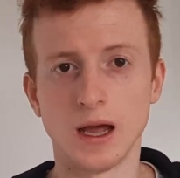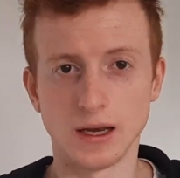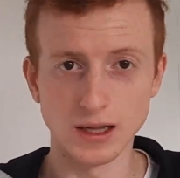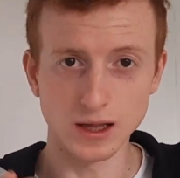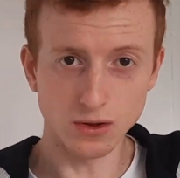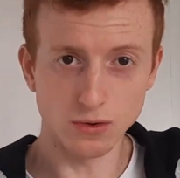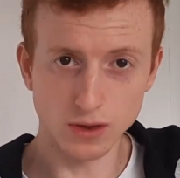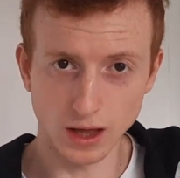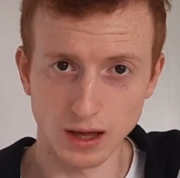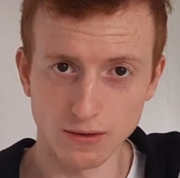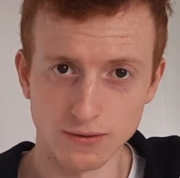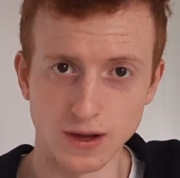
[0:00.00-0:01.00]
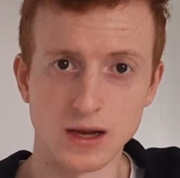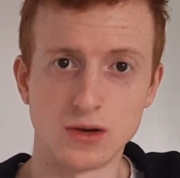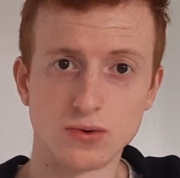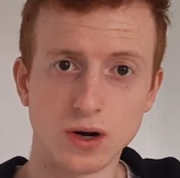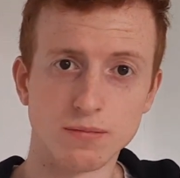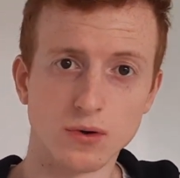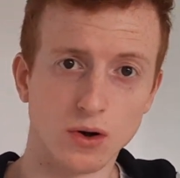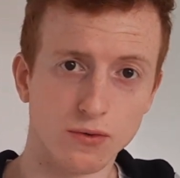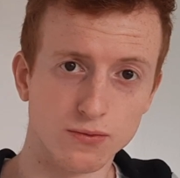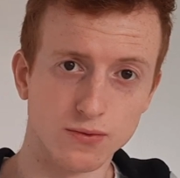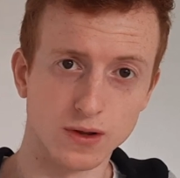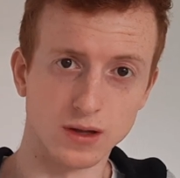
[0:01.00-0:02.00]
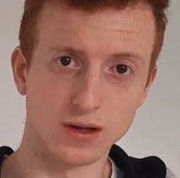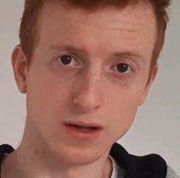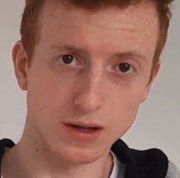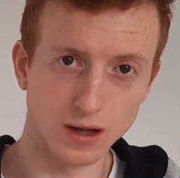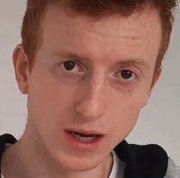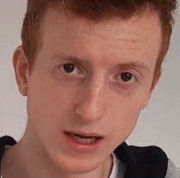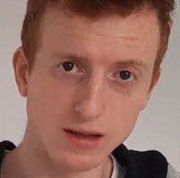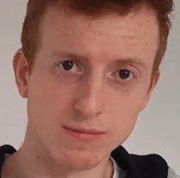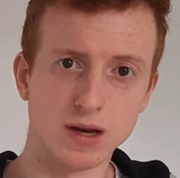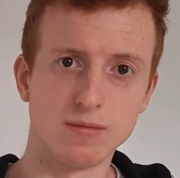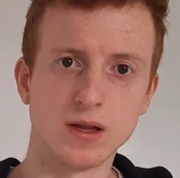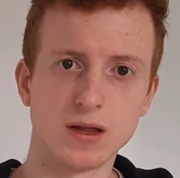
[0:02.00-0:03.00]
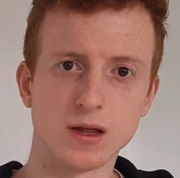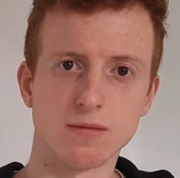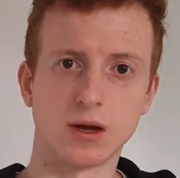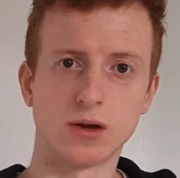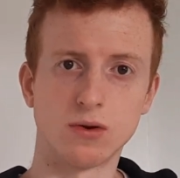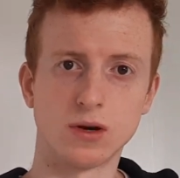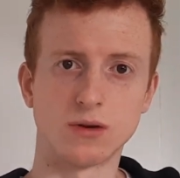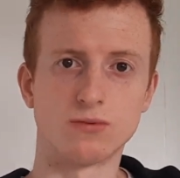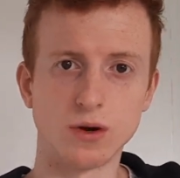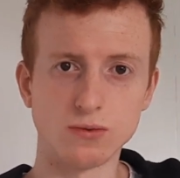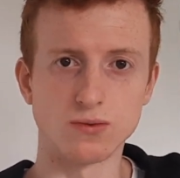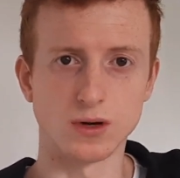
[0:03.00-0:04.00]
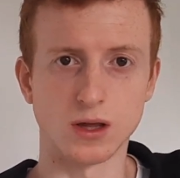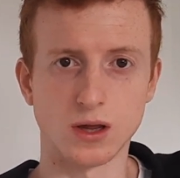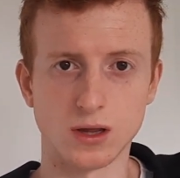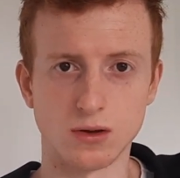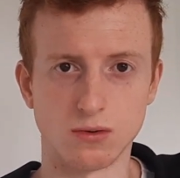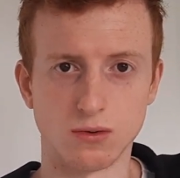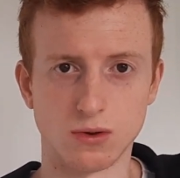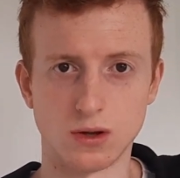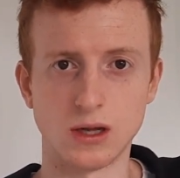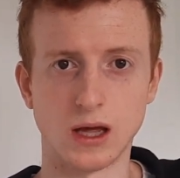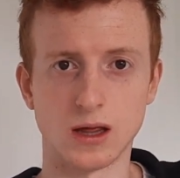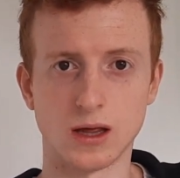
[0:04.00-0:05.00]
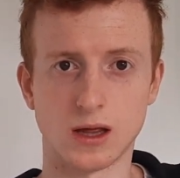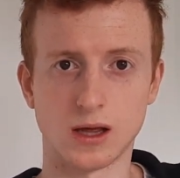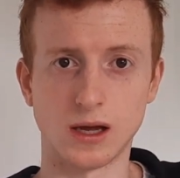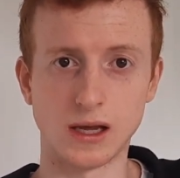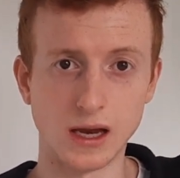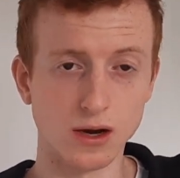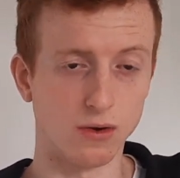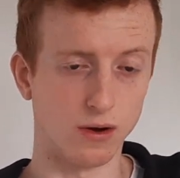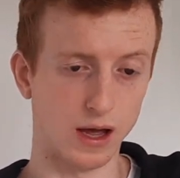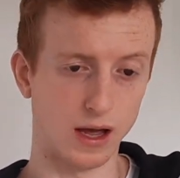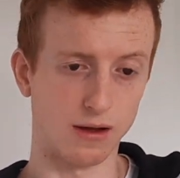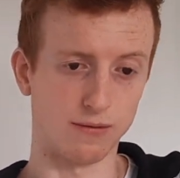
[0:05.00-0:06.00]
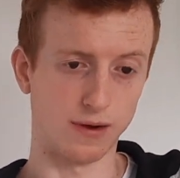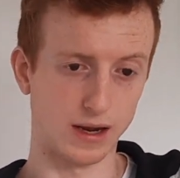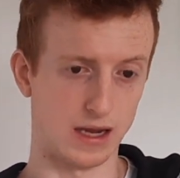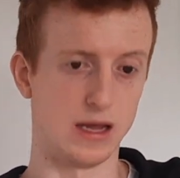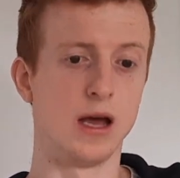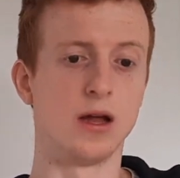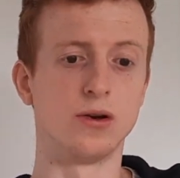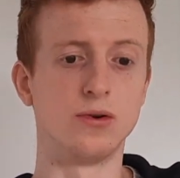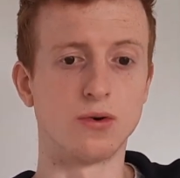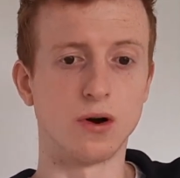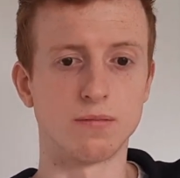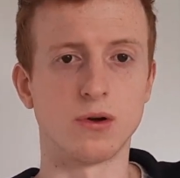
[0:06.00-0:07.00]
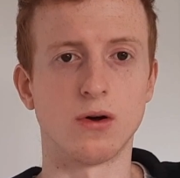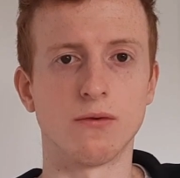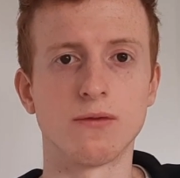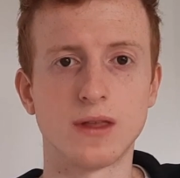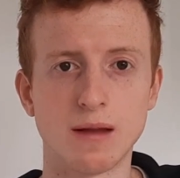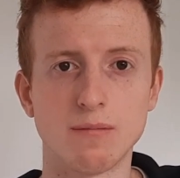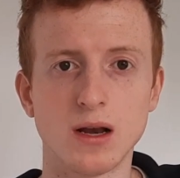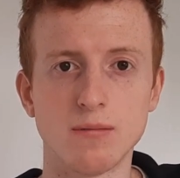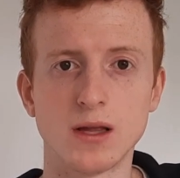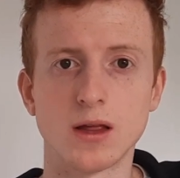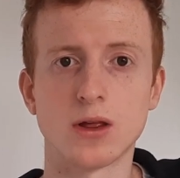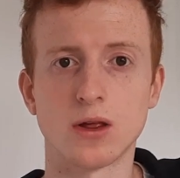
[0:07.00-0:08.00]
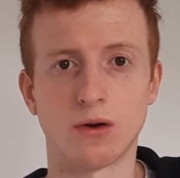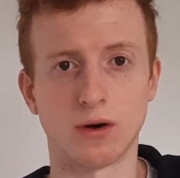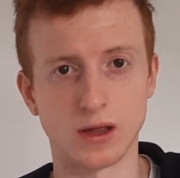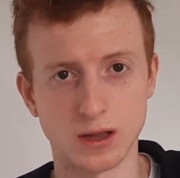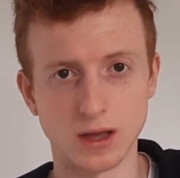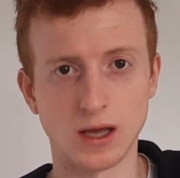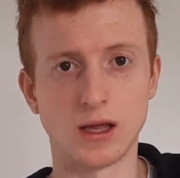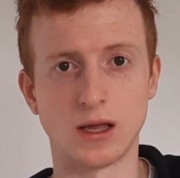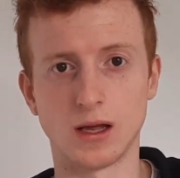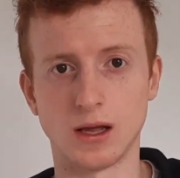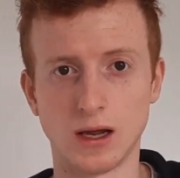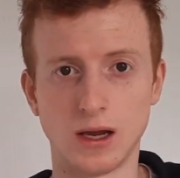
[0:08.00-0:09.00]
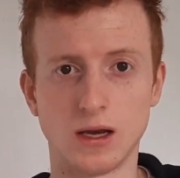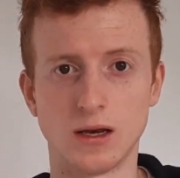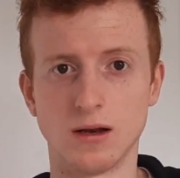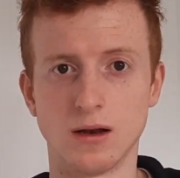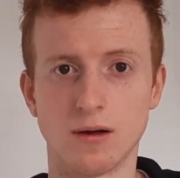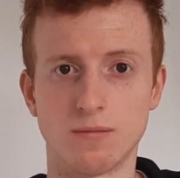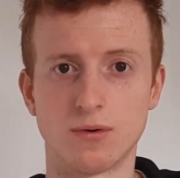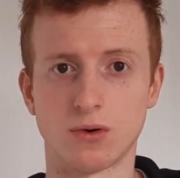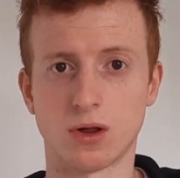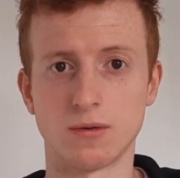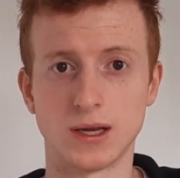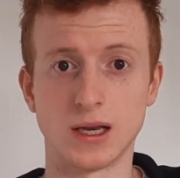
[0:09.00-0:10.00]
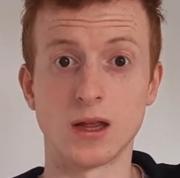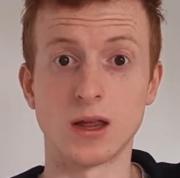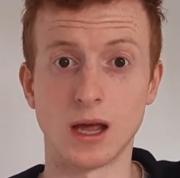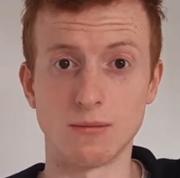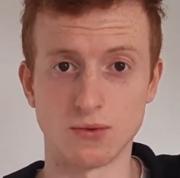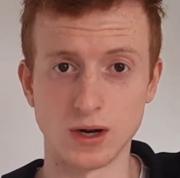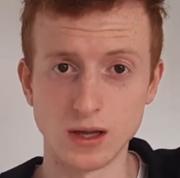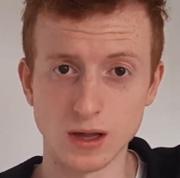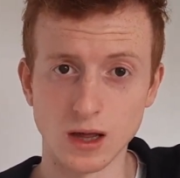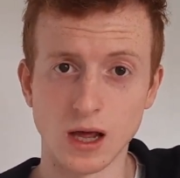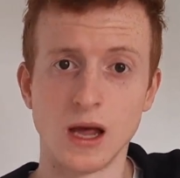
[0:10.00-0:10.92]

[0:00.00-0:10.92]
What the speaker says: These shoes have a drop of 8 millimeters. My cunning road running shoes, the Essex Kayano, have a drop of 10 millimeters, so I stay in approximately the same range.